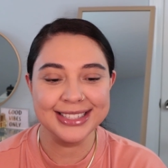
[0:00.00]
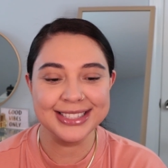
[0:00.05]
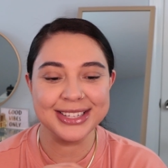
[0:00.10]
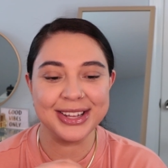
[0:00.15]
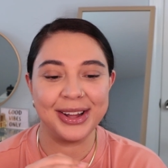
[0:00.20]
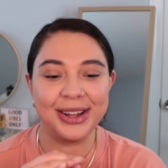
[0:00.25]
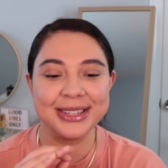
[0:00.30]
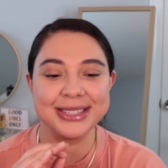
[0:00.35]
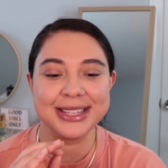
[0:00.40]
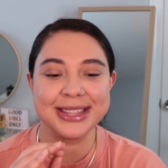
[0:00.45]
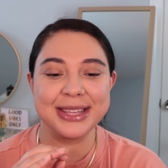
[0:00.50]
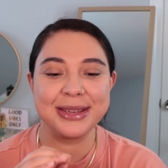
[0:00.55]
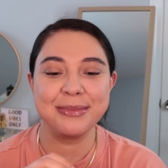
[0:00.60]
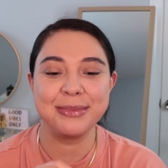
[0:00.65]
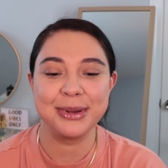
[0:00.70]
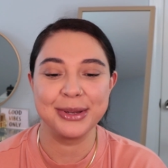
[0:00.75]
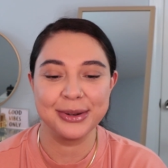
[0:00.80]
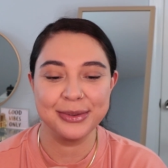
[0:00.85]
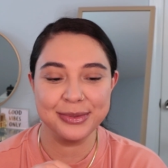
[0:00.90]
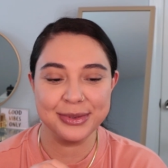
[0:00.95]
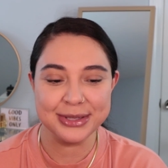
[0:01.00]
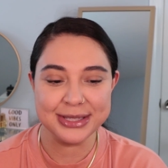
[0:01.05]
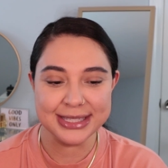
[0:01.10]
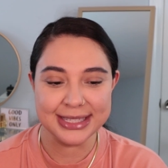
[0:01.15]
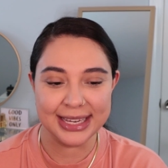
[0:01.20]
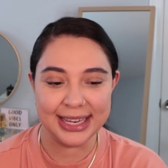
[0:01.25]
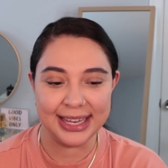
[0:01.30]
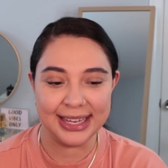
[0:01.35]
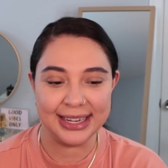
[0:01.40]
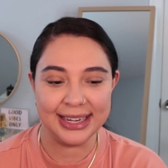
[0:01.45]
it's called the Beautiful
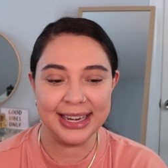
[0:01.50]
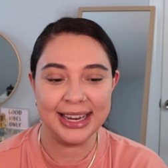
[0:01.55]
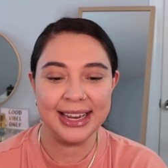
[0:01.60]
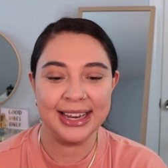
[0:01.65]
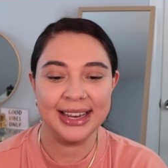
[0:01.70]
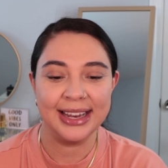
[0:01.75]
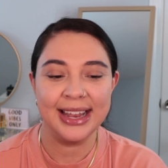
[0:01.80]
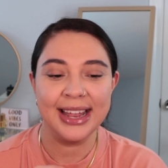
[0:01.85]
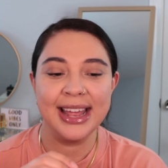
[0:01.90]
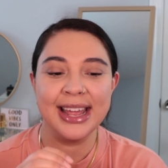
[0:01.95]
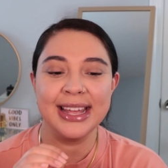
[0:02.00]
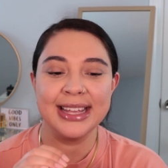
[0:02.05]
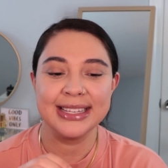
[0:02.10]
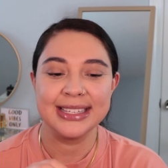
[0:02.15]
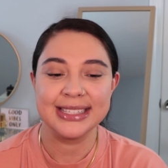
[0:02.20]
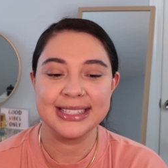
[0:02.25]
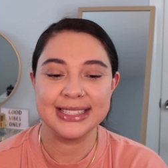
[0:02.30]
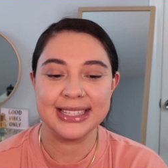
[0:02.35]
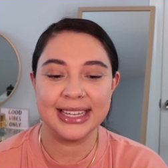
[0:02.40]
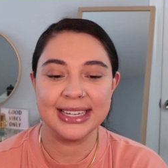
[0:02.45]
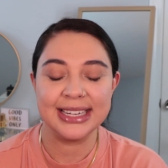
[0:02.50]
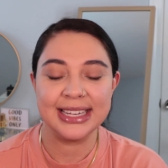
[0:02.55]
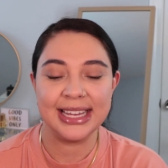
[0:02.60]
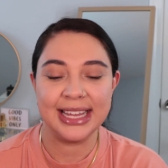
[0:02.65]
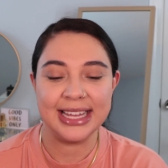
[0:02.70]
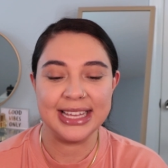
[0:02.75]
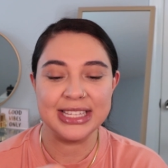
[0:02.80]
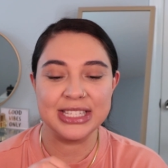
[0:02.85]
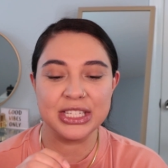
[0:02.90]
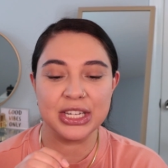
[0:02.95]
Skin Sun
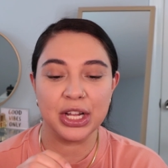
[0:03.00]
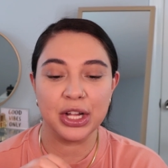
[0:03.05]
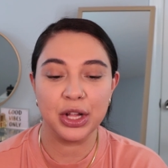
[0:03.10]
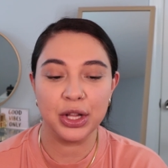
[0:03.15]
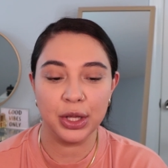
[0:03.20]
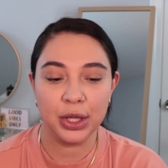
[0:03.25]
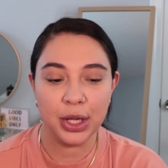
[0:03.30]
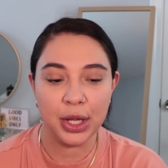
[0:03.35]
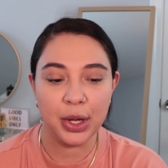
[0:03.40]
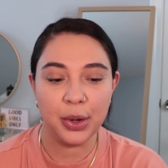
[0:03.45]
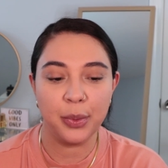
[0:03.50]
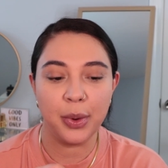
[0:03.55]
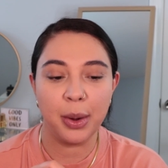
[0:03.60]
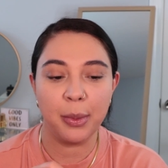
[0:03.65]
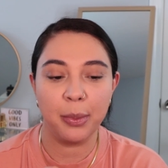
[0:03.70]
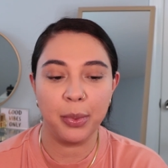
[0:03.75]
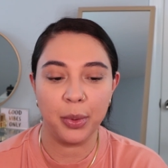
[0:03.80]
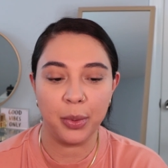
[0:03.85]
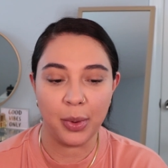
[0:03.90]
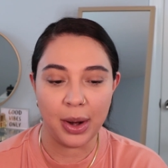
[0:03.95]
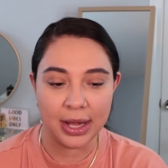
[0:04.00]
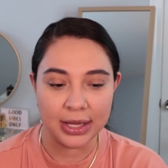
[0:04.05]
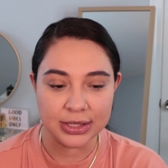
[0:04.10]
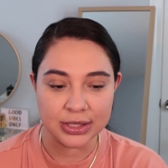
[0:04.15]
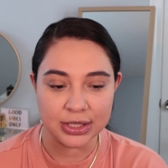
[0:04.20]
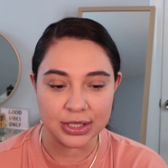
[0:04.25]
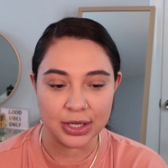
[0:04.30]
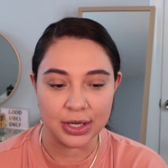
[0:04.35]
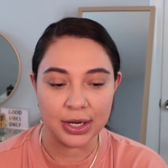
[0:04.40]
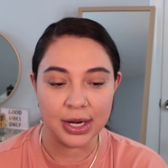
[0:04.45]
Kissed Glow
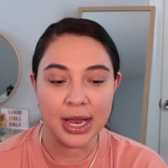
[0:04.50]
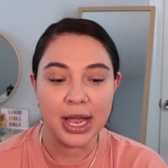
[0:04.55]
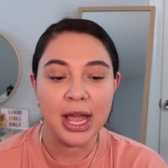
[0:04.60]
Bronzer.